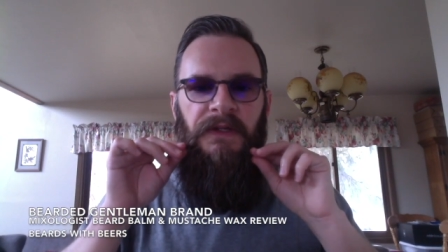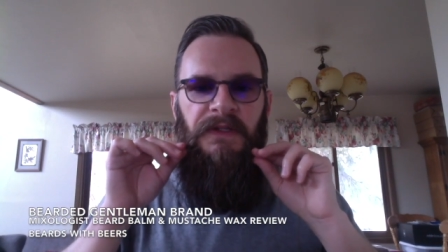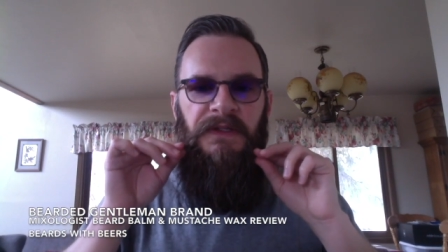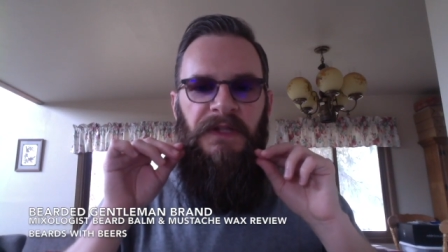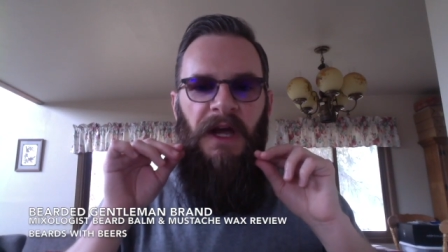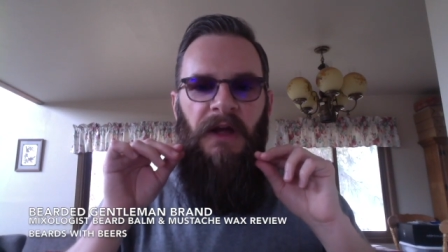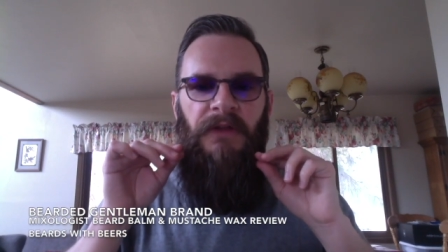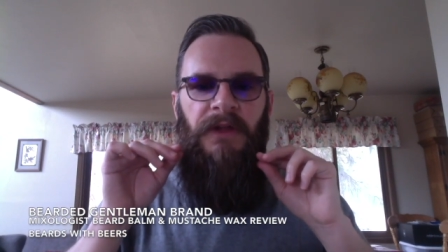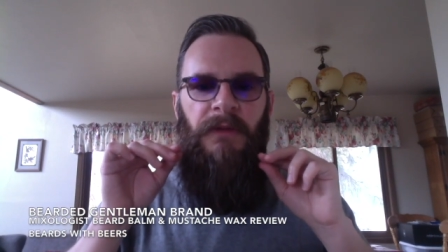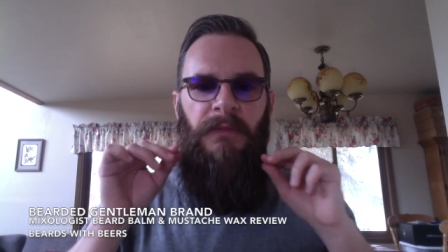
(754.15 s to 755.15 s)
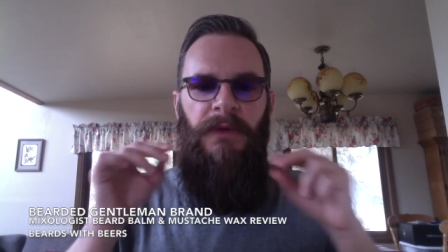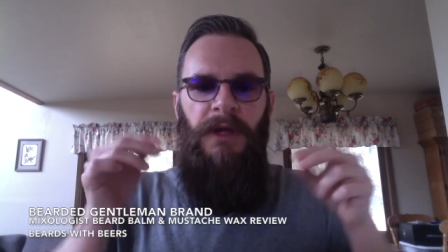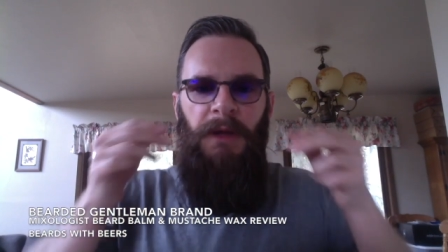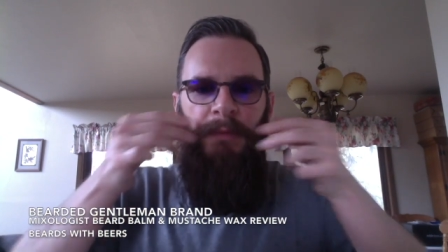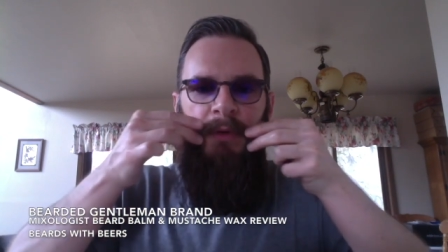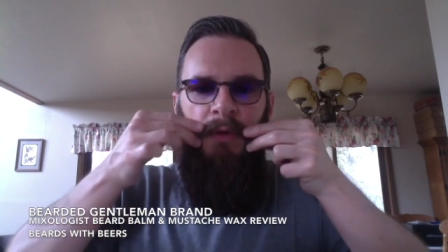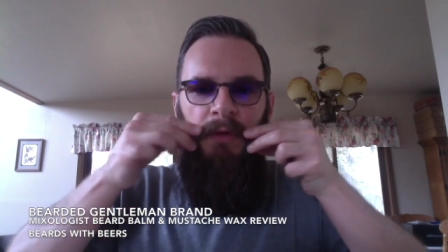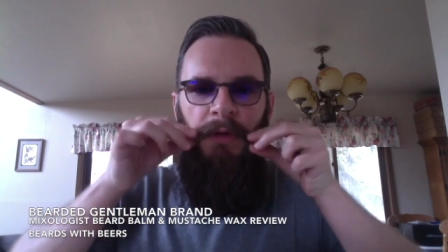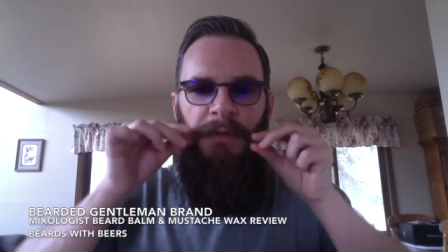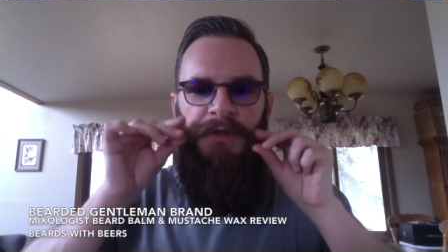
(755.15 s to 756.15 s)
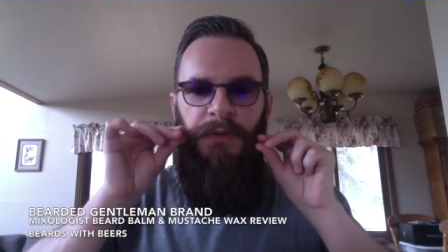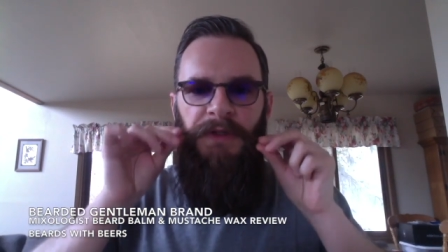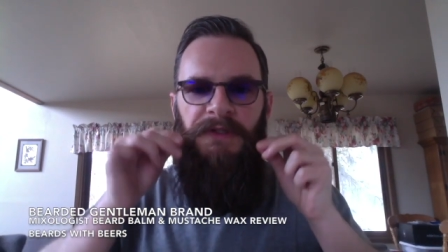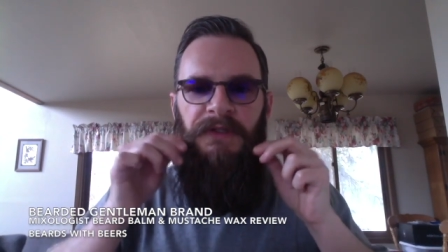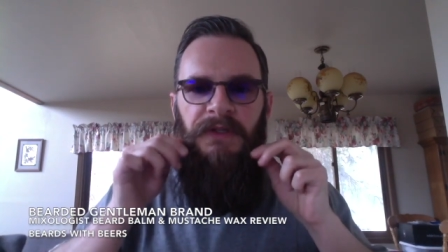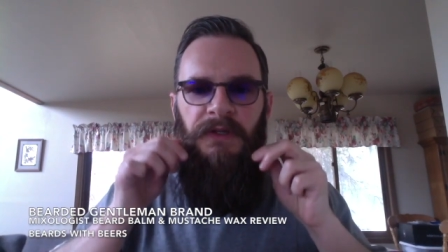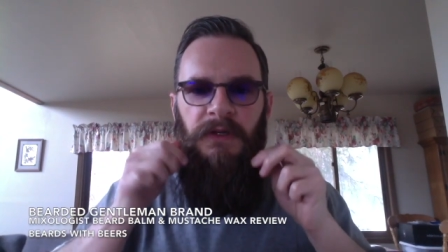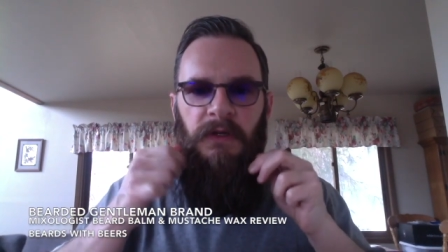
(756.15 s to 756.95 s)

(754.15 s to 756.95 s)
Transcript: style them and pull them and twist